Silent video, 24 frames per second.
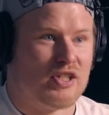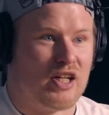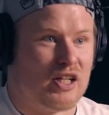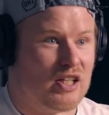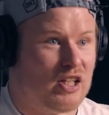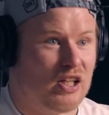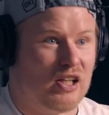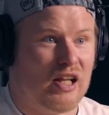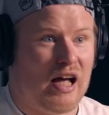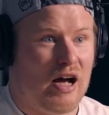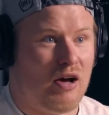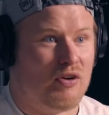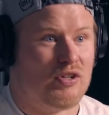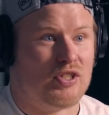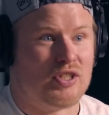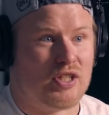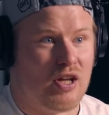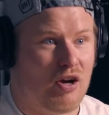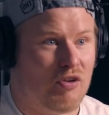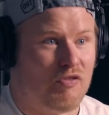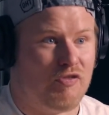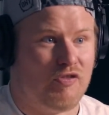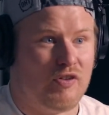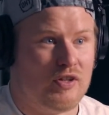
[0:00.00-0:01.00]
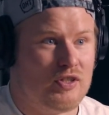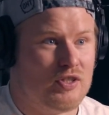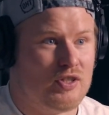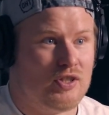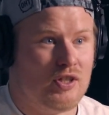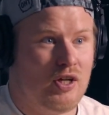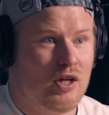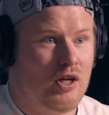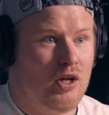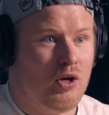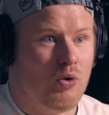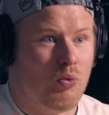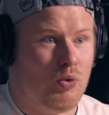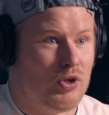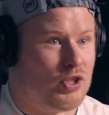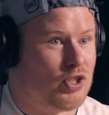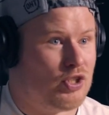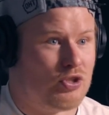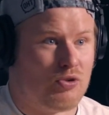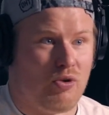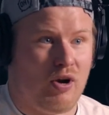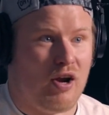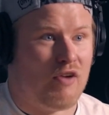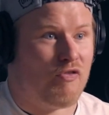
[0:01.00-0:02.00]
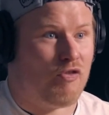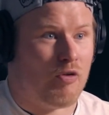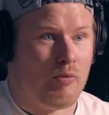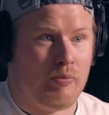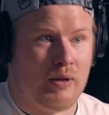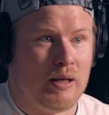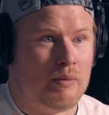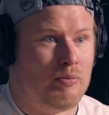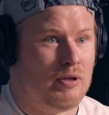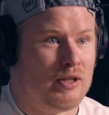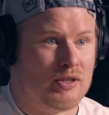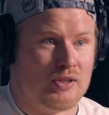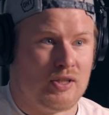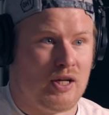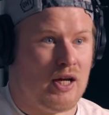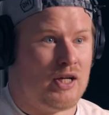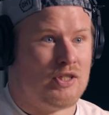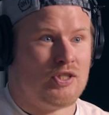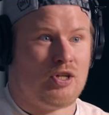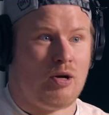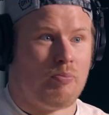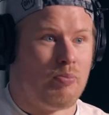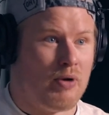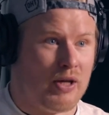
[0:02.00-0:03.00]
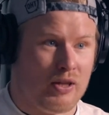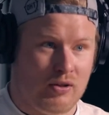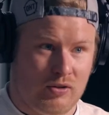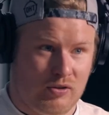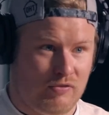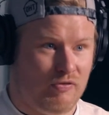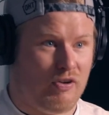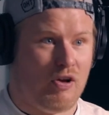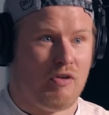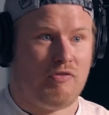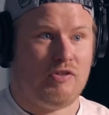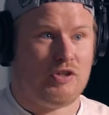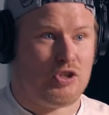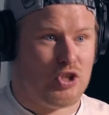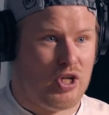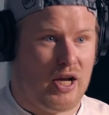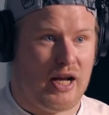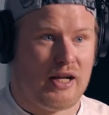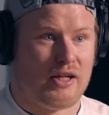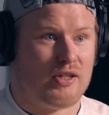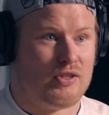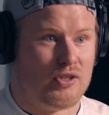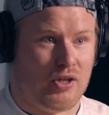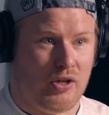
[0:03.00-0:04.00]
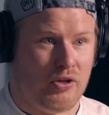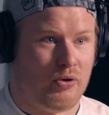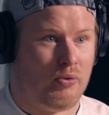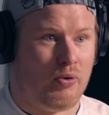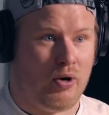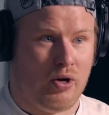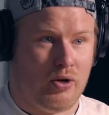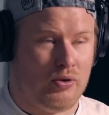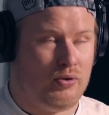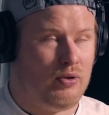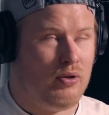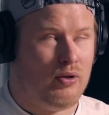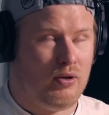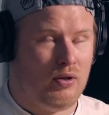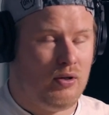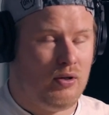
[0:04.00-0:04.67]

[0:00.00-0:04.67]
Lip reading: get the loudest outfits, which is great for me because then I start bringing those velvet jackets on the road.